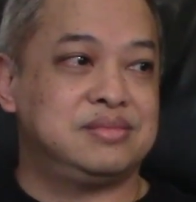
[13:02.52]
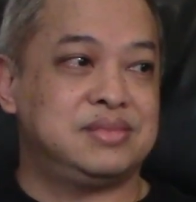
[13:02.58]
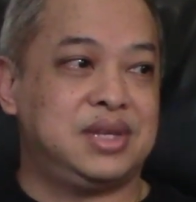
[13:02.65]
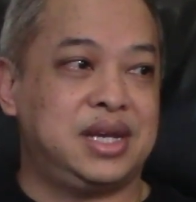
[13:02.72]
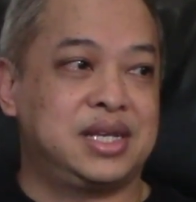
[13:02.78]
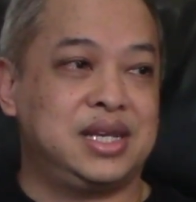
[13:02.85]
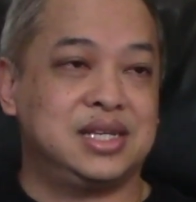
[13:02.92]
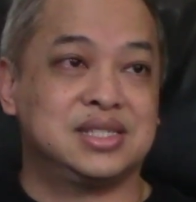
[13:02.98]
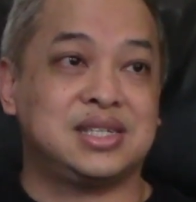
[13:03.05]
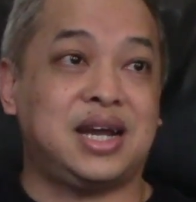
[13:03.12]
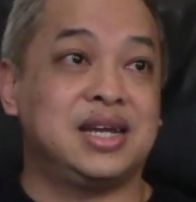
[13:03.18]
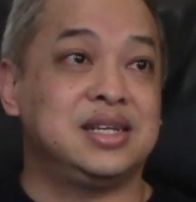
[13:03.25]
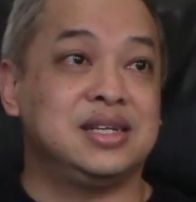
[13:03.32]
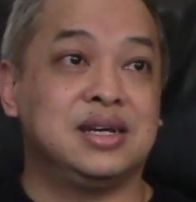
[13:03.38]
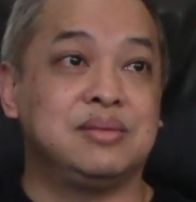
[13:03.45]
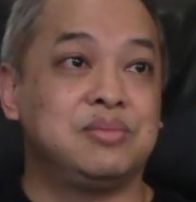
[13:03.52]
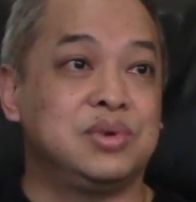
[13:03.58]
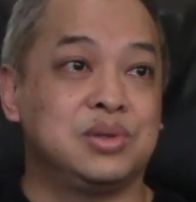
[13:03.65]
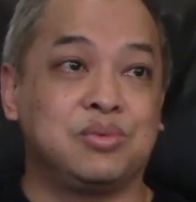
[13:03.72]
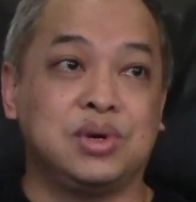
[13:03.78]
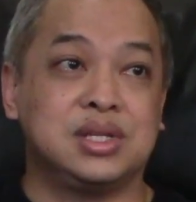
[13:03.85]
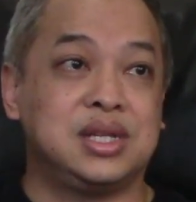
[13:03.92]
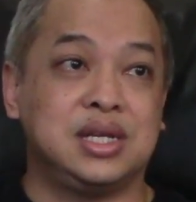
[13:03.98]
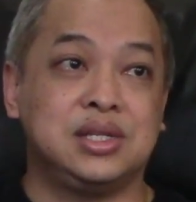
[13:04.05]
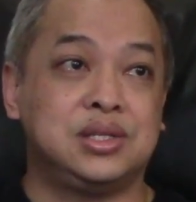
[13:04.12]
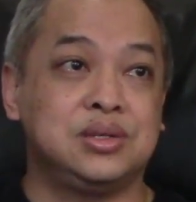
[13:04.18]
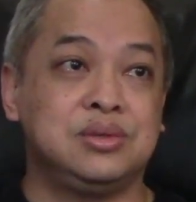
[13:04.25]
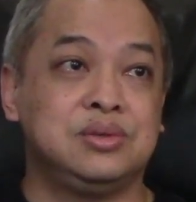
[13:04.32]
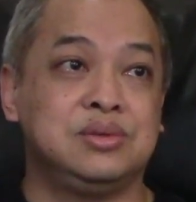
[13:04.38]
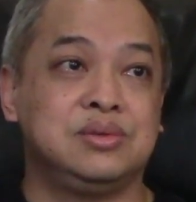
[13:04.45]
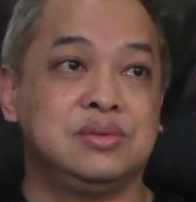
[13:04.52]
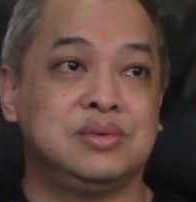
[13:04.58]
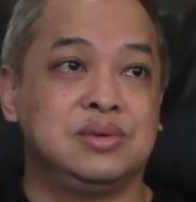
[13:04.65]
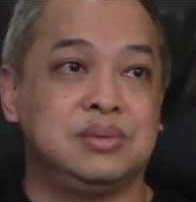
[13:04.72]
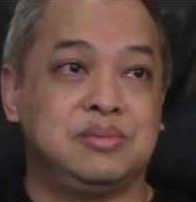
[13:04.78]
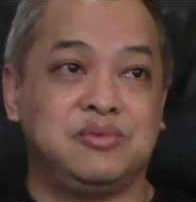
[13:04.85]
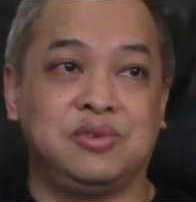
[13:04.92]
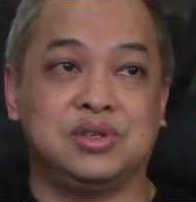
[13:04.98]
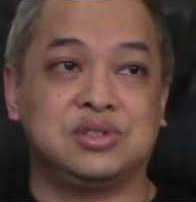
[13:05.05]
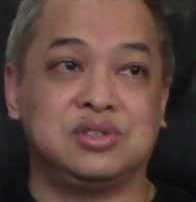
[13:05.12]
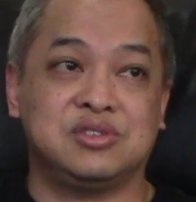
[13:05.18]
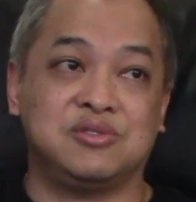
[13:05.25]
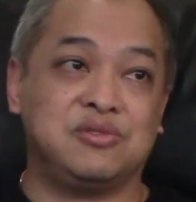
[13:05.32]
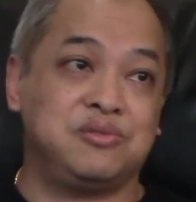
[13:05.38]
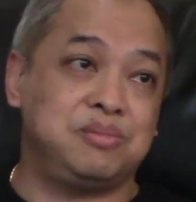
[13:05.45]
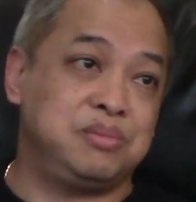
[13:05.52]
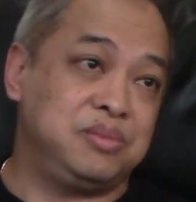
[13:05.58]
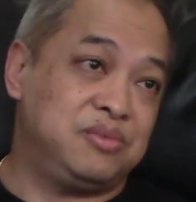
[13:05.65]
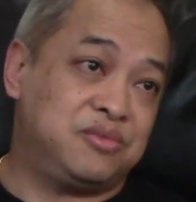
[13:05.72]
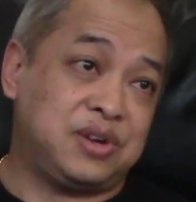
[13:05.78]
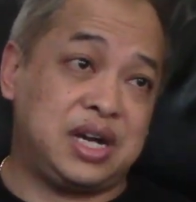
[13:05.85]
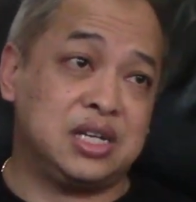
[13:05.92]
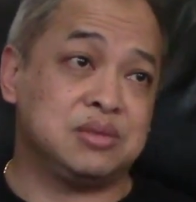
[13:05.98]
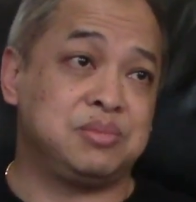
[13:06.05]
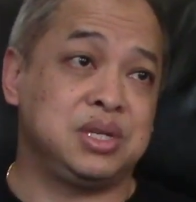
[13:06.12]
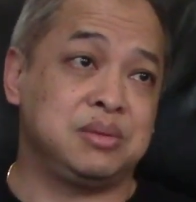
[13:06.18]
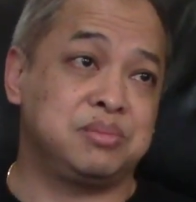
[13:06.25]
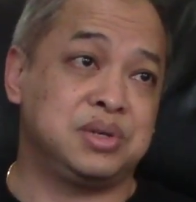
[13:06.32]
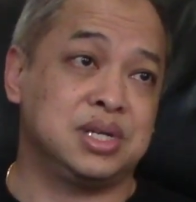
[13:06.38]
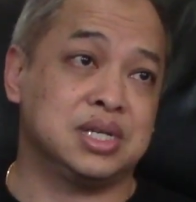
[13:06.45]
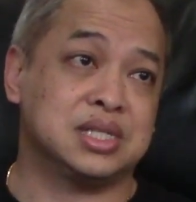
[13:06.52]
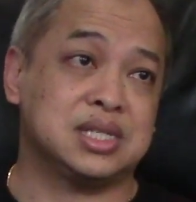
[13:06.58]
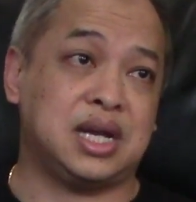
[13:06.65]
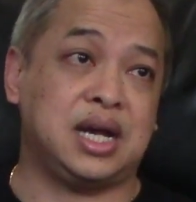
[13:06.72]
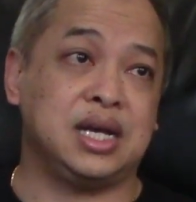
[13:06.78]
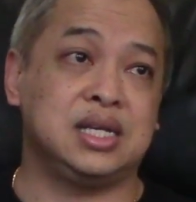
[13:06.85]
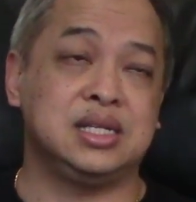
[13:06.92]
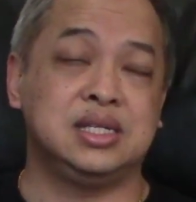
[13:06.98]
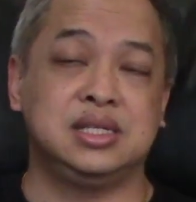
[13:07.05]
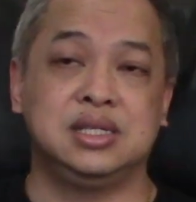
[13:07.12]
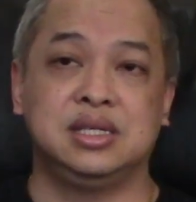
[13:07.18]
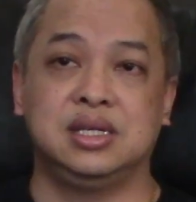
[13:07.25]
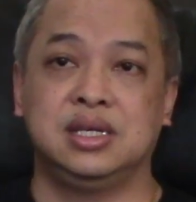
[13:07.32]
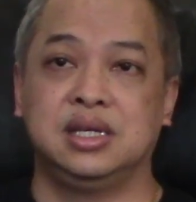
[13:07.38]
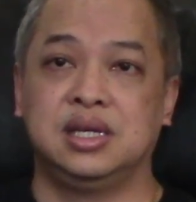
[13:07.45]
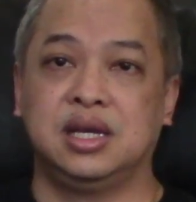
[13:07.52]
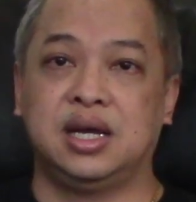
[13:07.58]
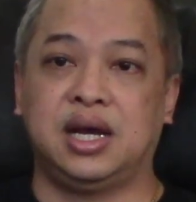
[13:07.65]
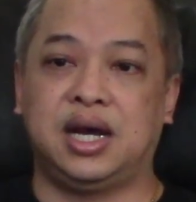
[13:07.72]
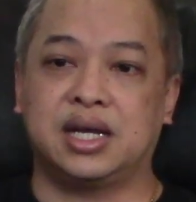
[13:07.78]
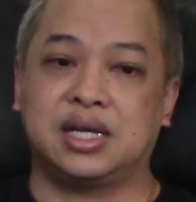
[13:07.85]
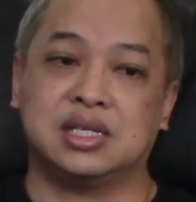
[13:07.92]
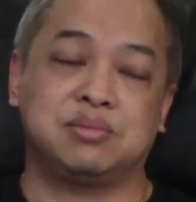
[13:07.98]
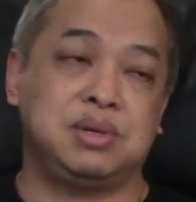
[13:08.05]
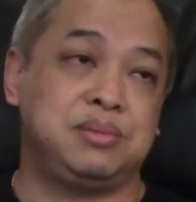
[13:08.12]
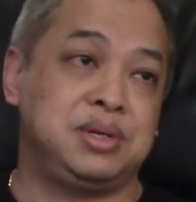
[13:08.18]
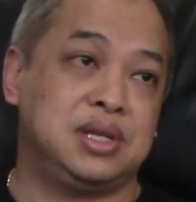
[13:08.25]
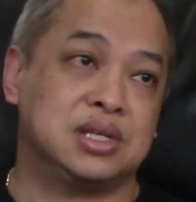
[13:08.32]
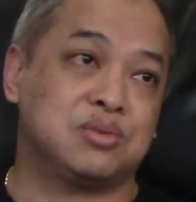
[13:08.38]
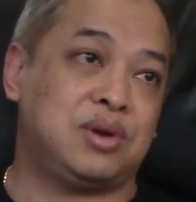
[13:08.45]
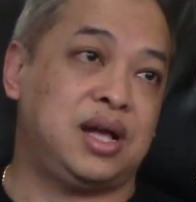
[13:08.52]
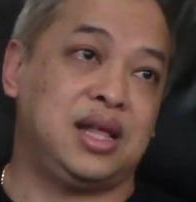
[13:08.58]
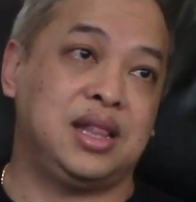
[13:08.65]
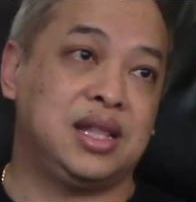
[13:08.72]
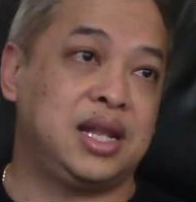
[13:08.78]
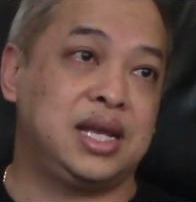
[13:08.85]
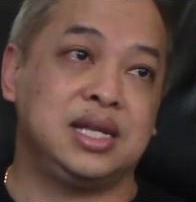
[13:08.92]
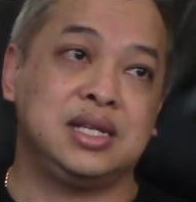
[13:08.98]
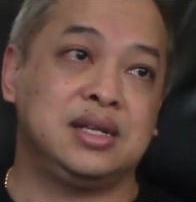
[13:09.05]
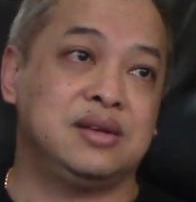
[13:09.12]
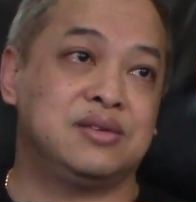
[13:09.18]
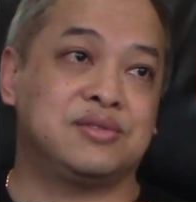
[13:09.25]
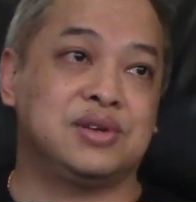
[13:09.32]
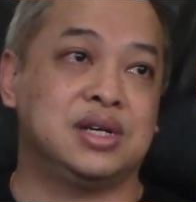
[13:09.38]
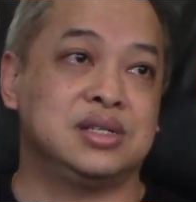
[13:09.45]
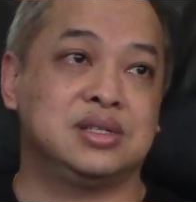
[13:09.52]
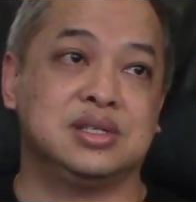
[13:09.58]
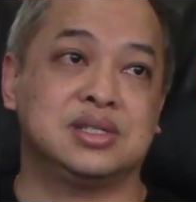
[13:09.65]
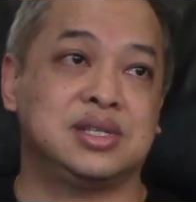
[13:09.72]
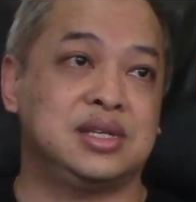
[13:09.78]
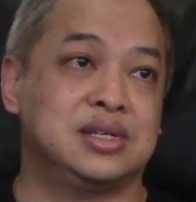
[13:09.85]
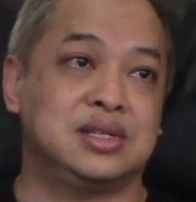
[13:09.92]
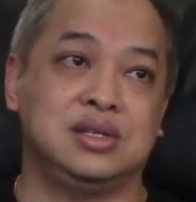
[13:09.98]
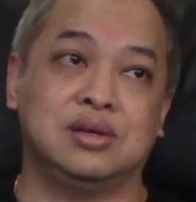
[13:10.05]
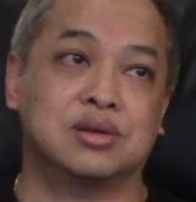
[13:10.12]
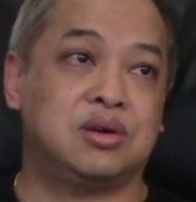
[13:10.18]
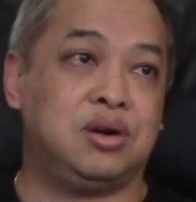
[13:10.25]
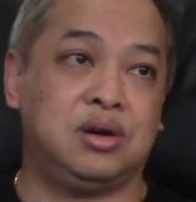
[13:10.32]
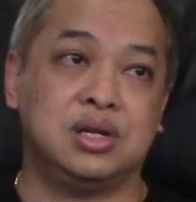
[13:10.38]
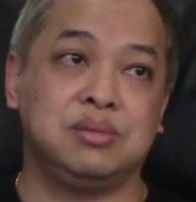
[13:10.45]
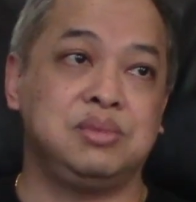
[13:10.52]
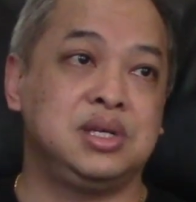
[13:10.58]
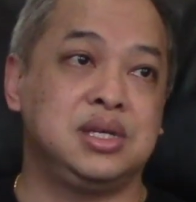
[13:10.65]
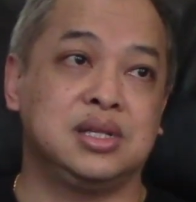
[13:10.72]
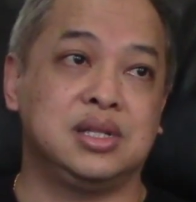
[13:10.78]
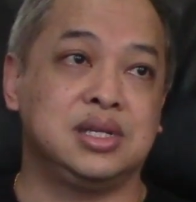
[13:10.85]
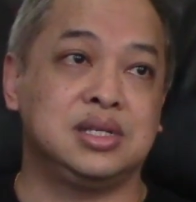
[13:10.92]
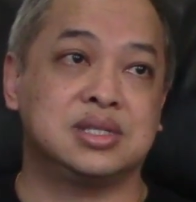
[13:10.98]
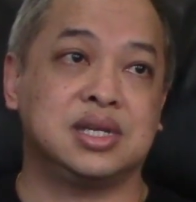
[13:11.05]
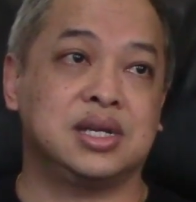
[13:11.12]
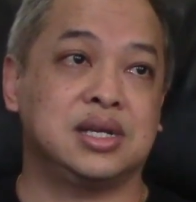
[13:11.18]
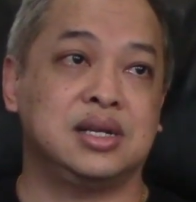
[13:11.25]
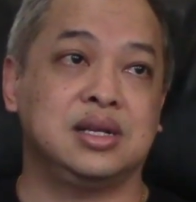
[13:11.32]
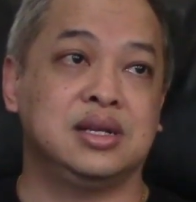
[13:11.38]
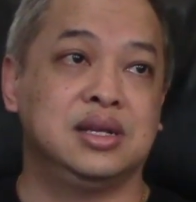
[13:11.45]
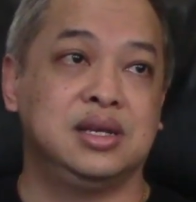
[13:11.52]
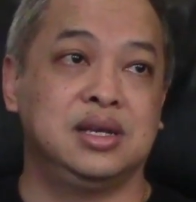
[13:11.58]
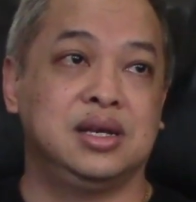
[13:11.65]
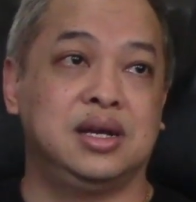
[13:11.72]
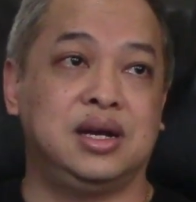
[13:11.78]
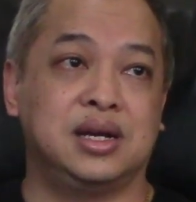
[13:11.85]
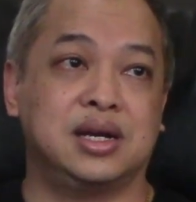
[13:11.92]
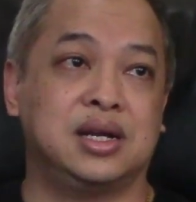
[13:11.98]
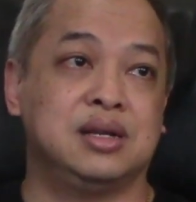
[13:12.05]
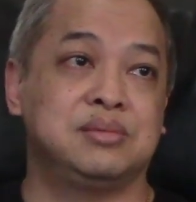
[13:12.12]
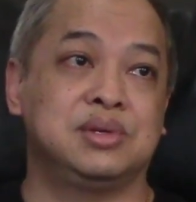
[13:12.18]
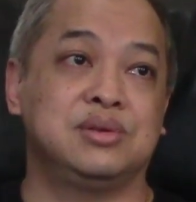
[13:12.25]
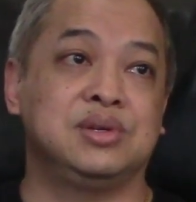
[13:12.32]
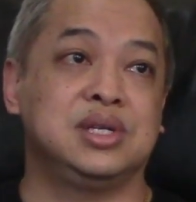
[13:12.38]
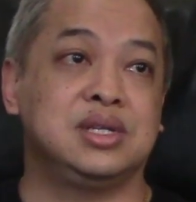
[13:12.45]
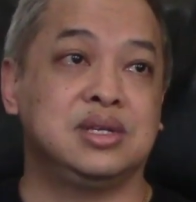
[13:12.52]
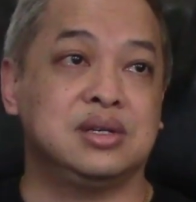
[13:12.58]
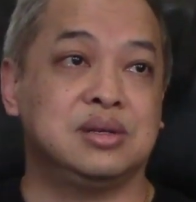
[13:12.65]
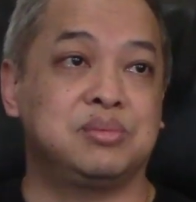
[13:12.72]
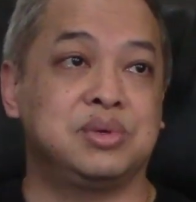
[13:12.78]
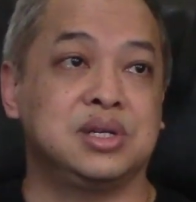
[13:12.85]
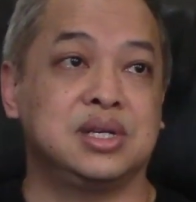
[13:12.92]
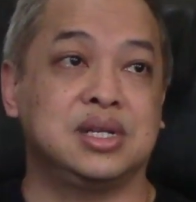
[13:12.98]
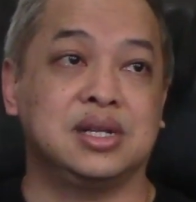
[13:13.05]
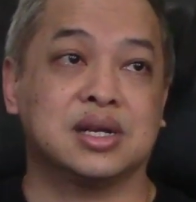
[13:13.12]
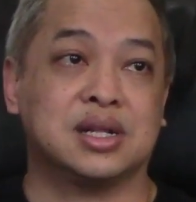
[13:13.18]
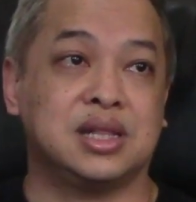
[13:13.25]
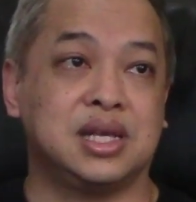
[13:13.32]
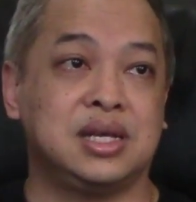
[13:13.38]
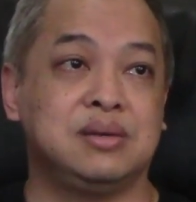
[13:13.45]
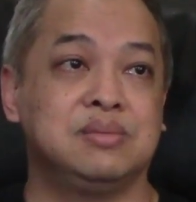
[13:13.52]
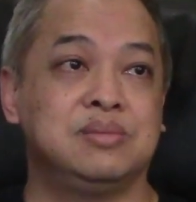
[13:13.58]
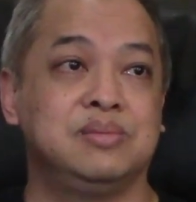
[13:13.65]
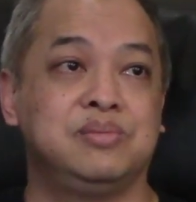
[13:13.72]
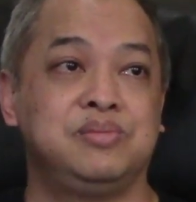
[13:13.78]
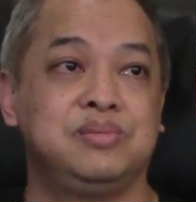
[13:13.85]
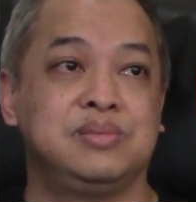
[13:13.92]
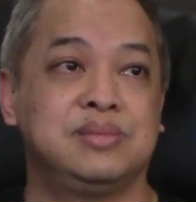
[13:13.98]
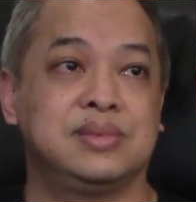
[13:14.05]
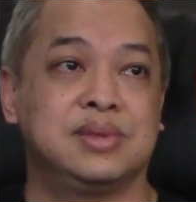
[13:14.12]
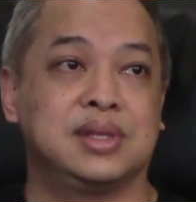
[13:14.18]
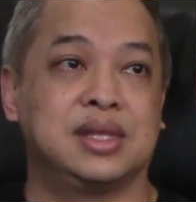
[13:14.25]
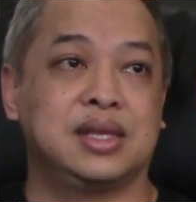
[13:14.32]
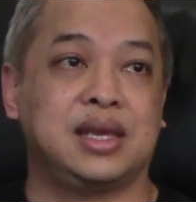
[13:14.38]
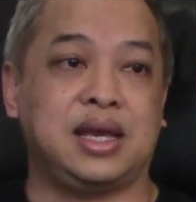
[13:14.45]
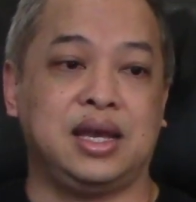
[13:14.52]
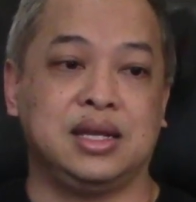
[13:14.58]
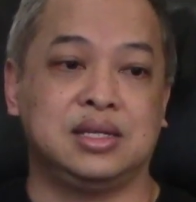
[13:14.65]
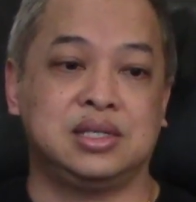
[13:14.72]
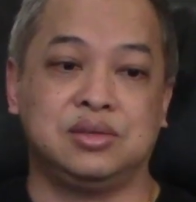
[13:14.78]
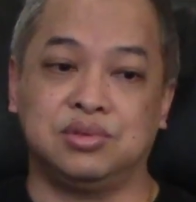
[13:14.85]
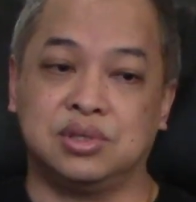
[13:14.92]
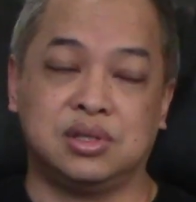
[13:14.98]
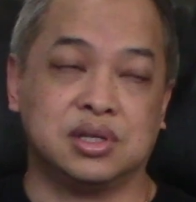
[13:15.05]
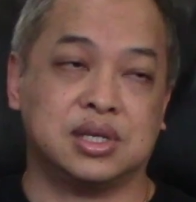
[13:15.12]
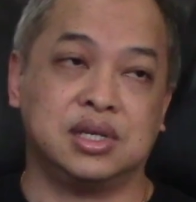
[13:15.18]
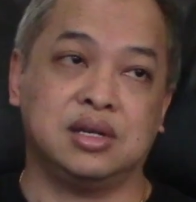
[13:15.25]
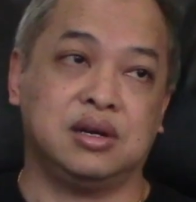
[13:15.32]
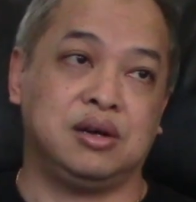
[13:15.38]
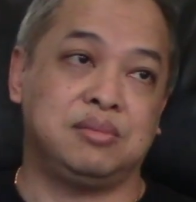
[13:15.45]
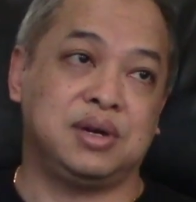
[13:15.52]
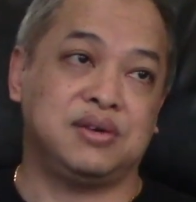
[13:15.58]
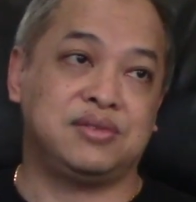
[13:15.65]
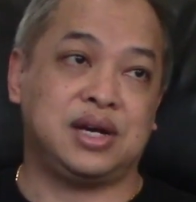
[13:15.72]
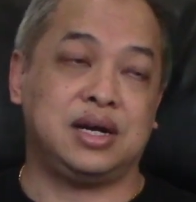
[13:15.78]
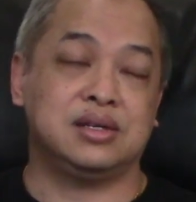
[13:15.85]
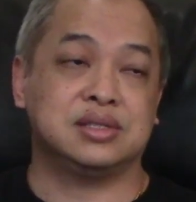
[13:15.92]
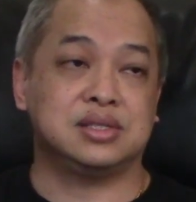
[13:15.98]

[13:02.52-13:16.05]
I guess, tightened up with what they do, versus files being put aside. I guess maybe that's why the lady in the front just called immediately saying, "I got a Marine here putting in a claim," and she was looking at all my files.